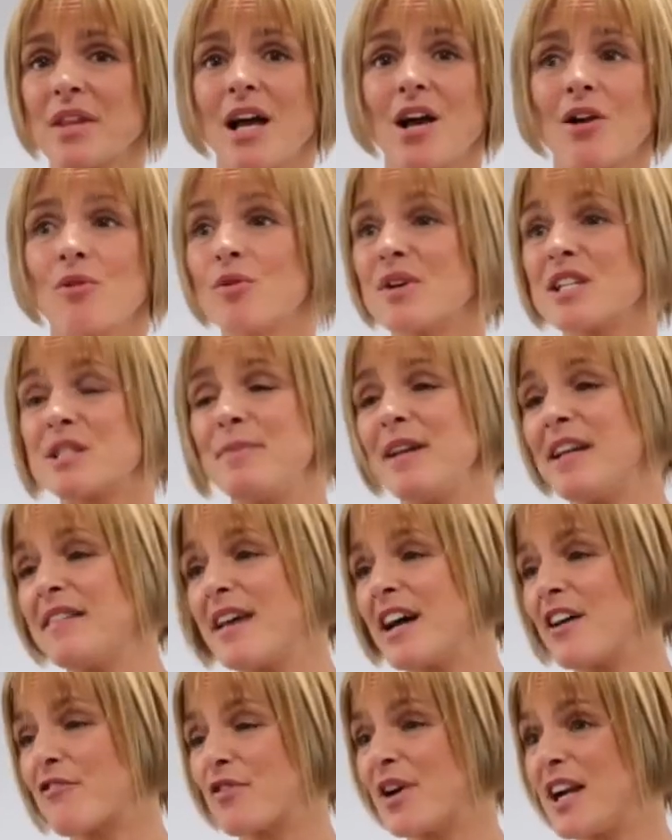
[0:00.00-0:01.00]
I'll always be
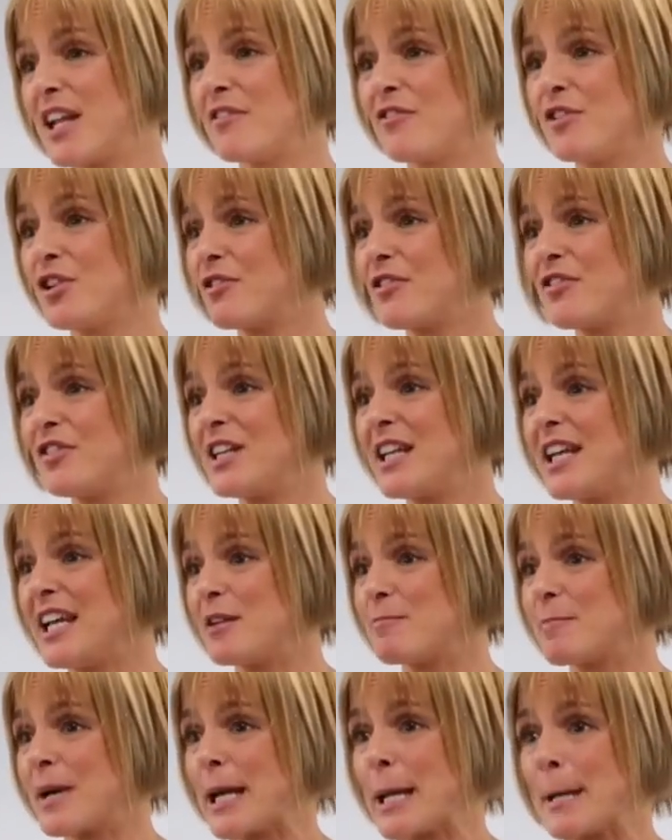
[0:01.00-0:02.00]
there for any of you if you
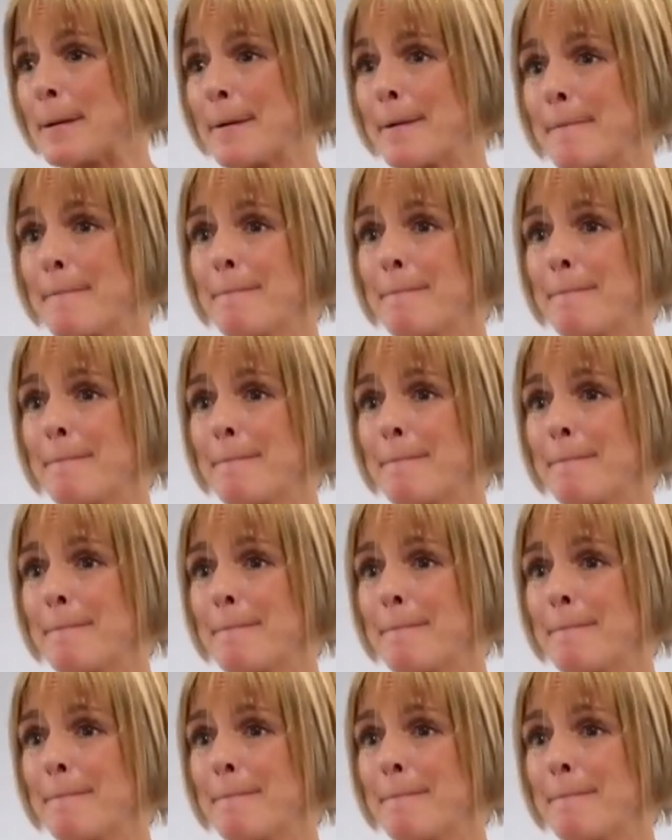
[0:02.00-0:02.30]
need me.